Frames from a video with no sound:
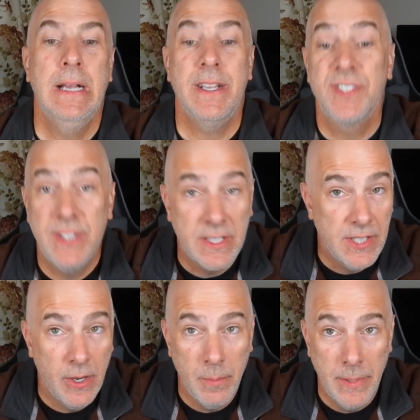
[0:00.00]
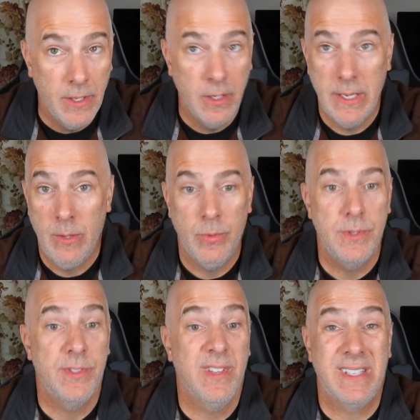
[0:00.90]
a 600 mil, it
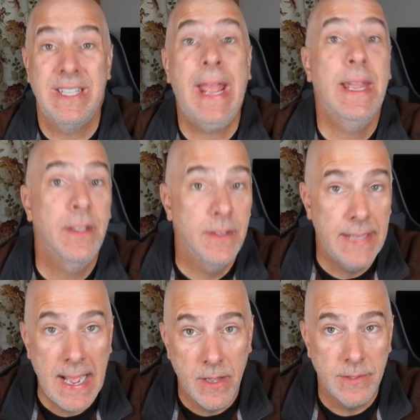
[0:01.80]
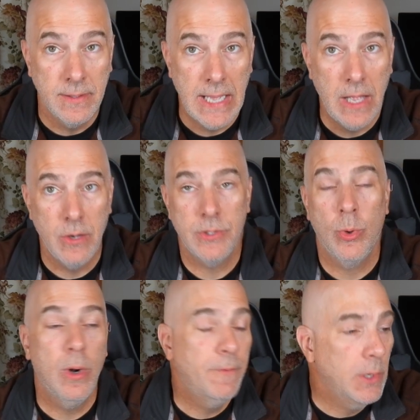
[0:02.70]
was like $10,000.
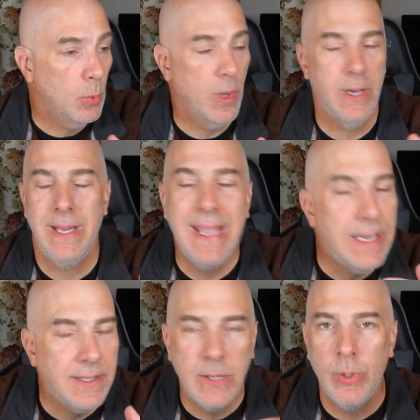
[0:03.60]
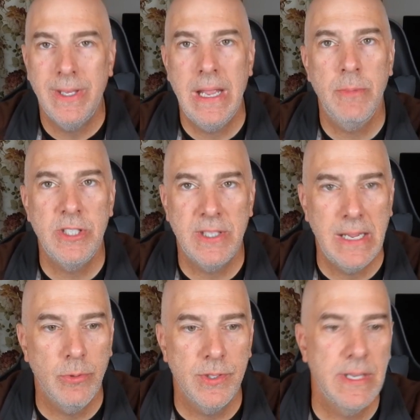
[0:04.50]
Or if you wanted anything with image
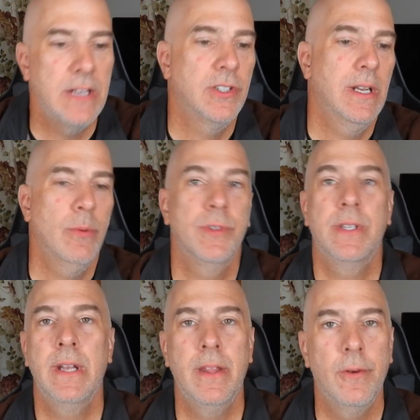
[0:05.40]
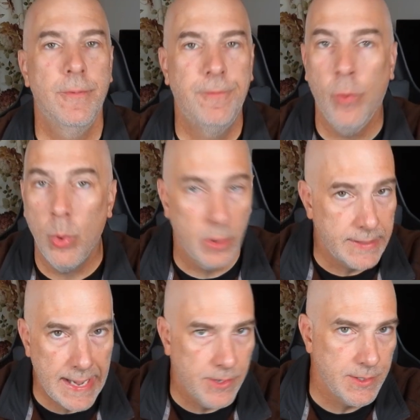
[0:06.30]
stabilization, it was another
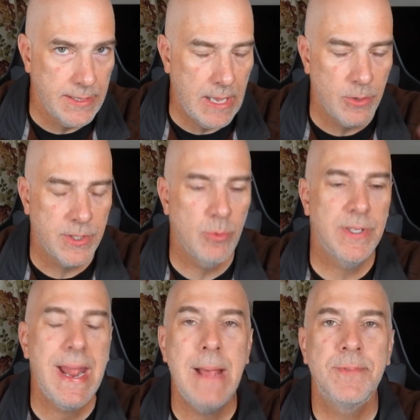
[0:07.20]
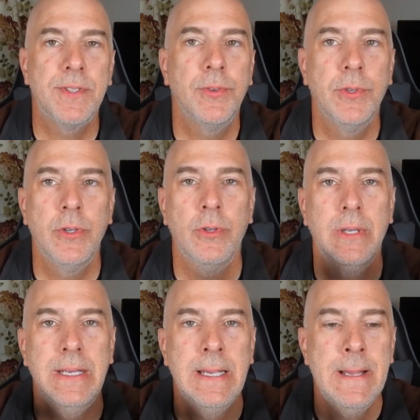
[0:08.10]
$4,000. It was
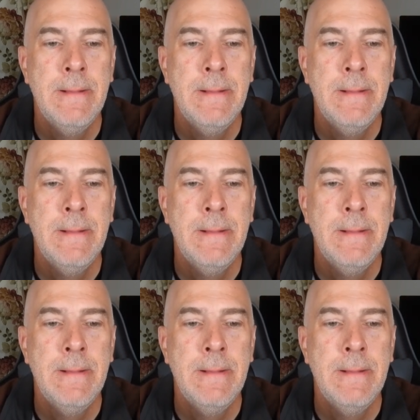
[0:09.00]
absolutely,